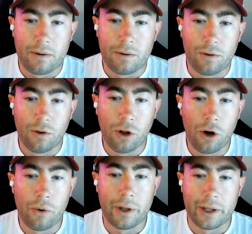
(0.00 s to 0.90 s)

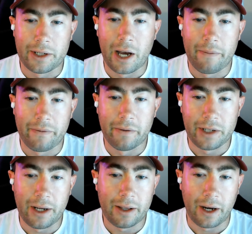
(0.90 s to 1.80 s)
low in the top
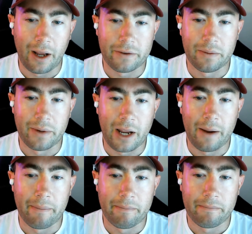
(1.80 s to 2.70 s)
15 that have some
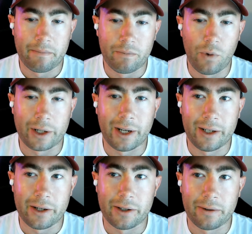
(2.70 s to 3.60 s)
name
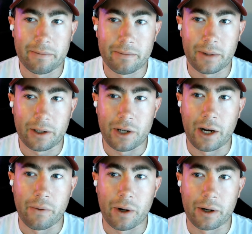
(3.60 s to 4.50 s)
recognition, like
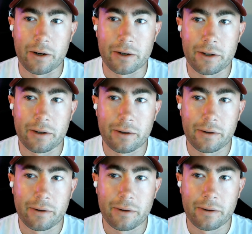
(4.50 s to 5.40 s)
Johnny Walker's
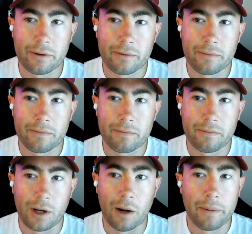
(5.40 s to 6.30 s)

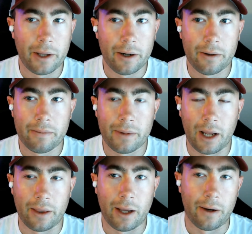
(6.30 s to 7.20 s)
up there,
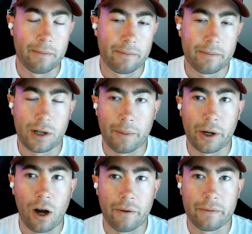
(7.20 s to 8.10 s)
and yeah. then coming
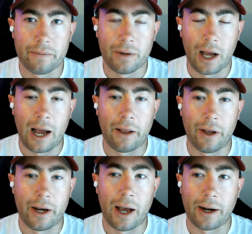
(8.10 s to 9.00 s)
off a
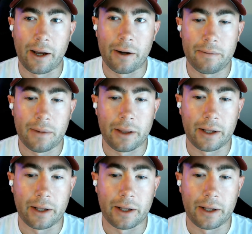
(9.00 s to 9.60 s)
highlight knockout, I think